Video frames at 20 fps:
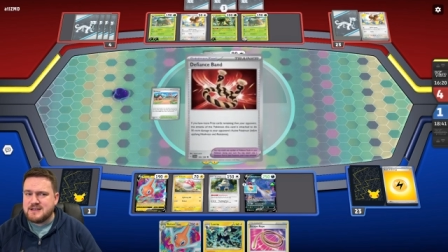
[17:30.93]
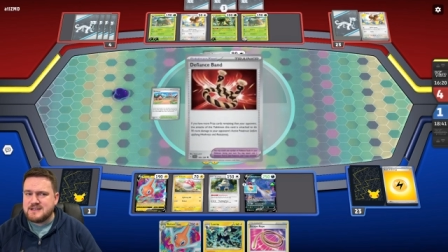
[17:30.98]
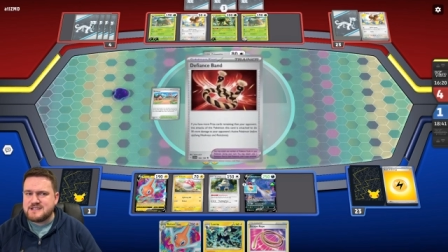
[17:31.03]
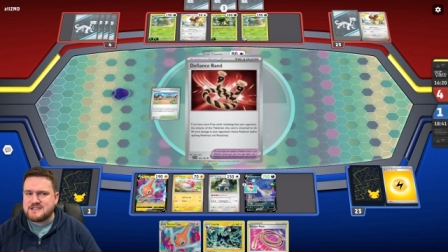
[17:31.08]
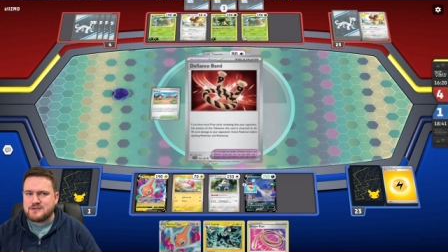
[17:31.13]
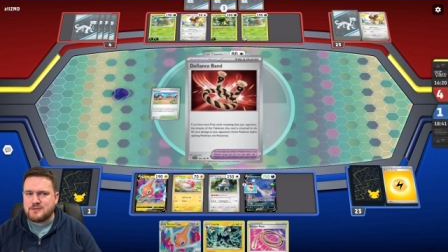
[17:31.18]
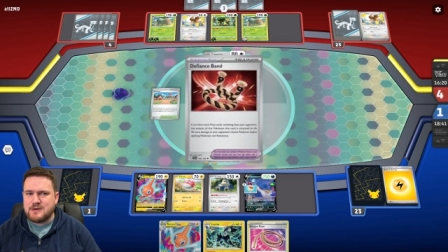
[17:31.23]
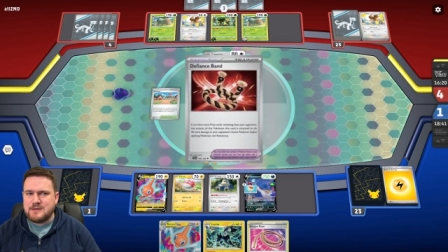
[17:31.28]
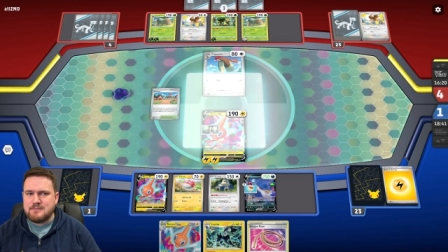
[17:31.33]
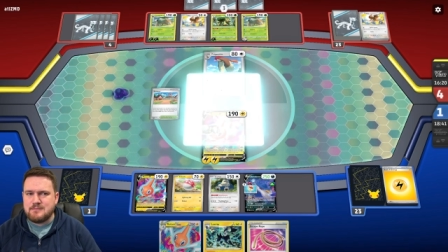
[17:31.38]

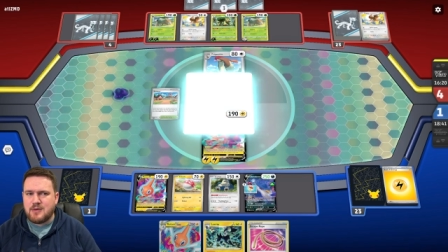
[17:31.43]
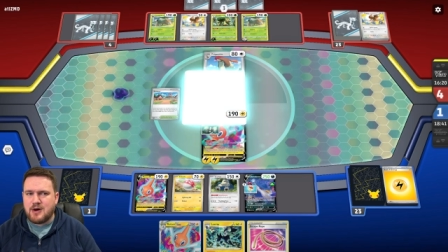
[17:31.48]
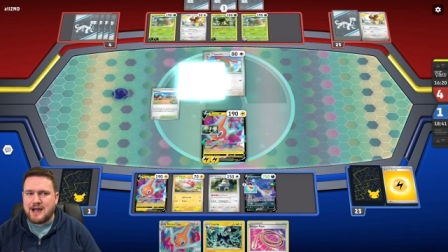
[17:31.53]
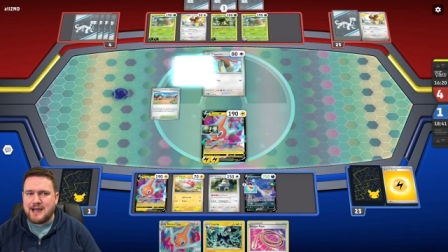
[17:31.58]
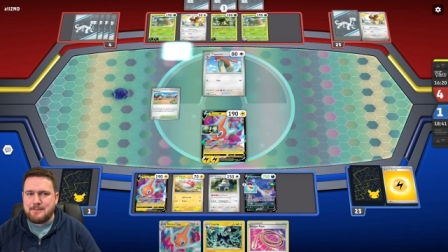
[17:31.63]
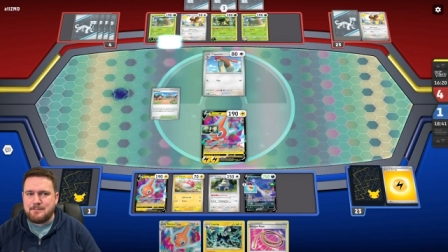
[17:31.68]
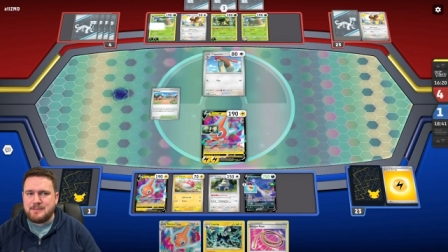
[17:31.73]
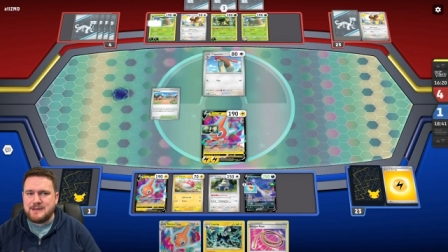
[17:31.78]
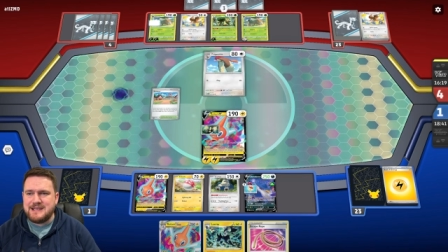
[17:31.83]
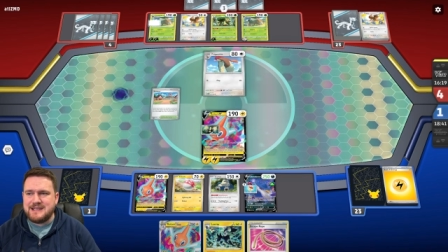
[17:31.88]
so we
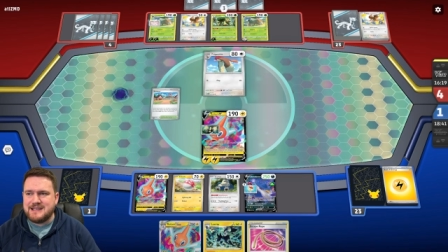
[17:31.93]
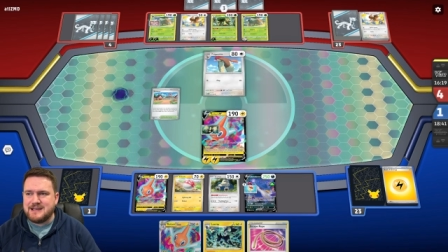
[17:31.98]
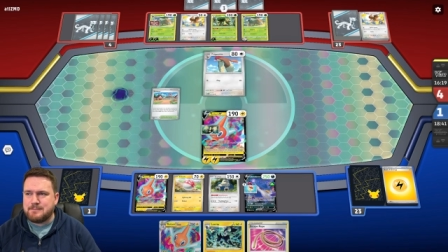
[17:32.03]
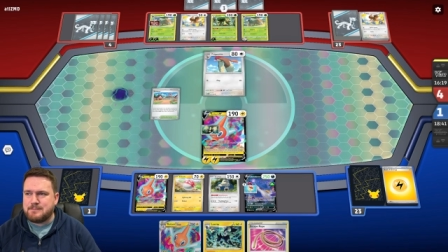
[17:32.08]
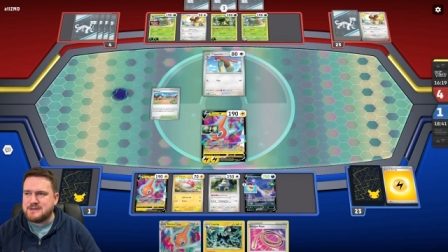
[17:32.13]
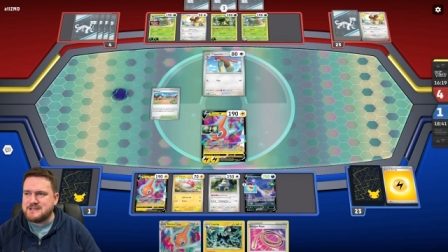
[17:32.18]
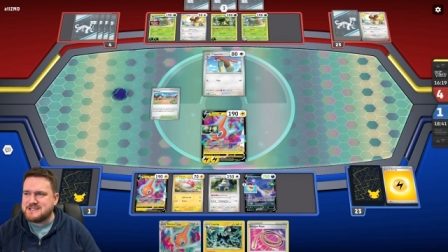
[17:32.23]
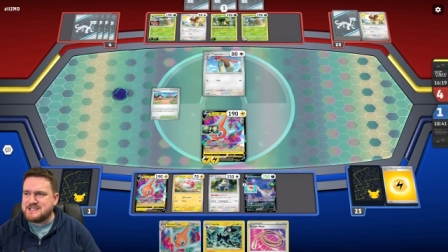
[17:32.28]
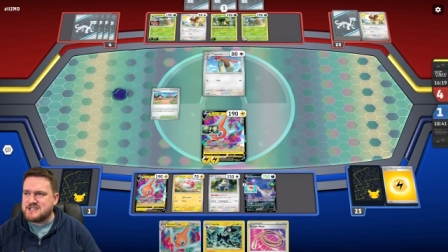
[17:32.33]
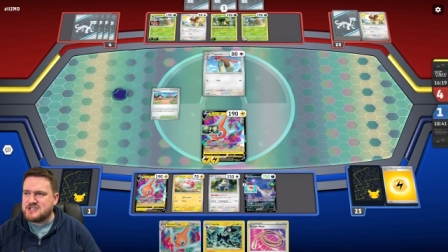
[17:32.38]
might be in a
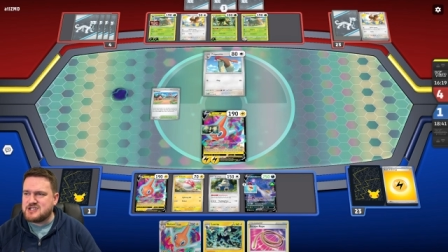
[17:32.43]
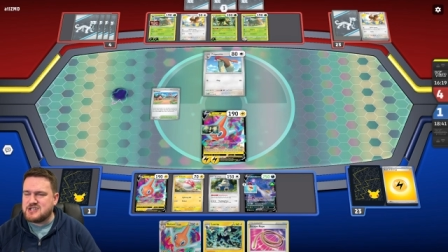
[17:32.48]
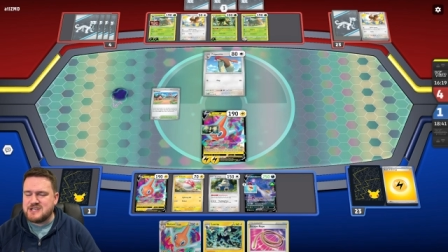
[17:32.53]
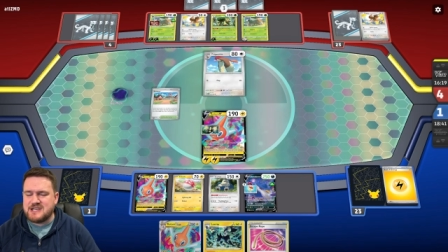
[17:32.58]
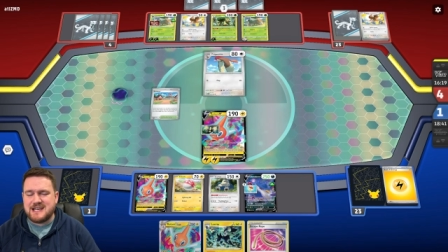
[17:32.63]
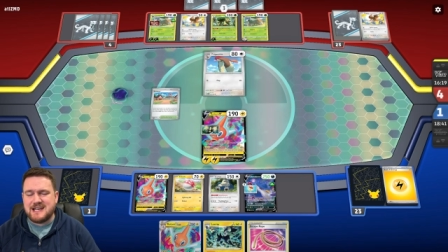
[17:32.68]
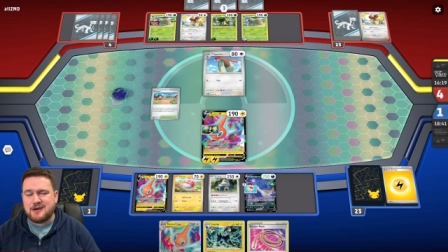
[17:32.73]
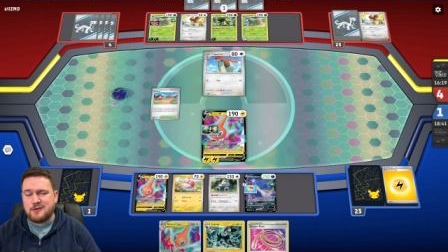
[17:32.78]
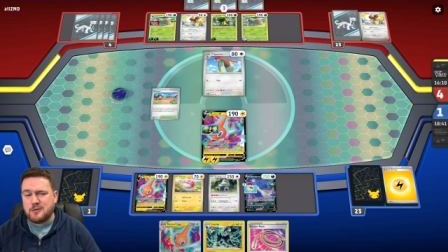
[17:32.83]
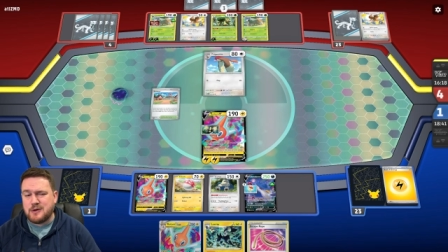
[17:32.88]
position
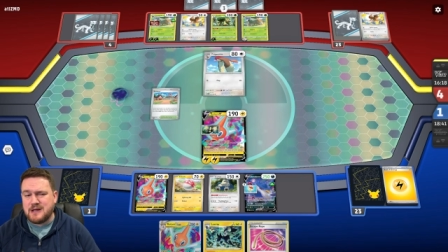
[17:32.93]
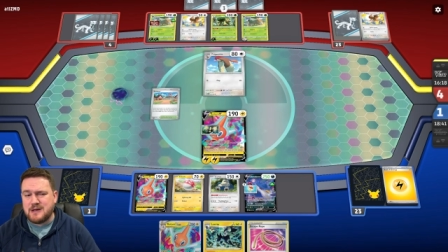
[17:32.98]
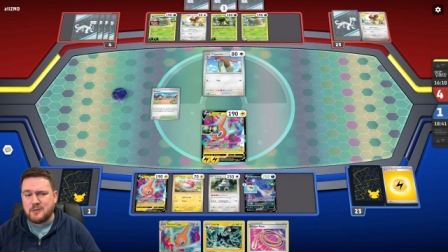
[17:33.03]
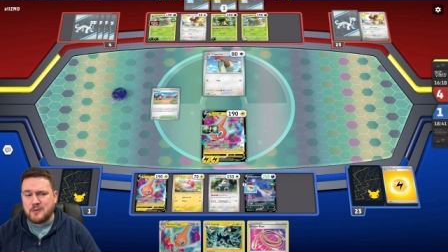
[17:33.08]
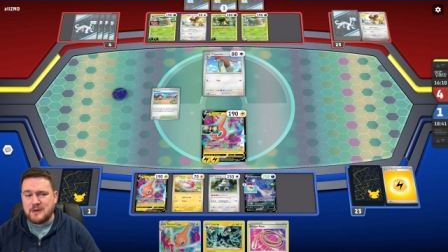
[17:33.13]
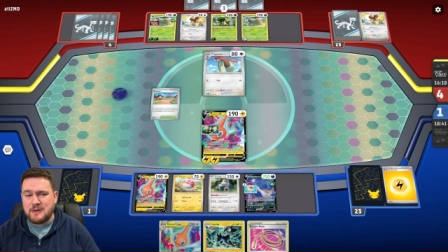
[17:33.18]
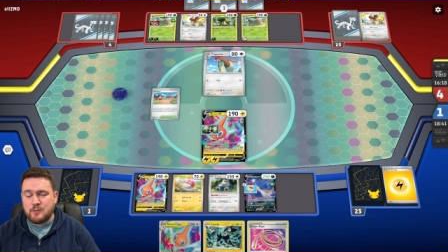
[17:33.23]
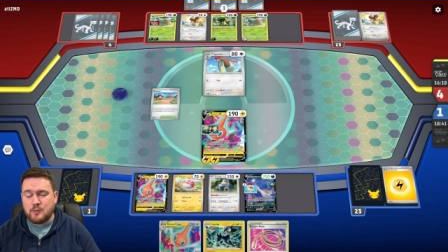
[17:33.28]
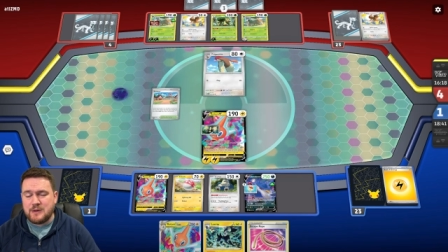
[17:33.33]
now where we,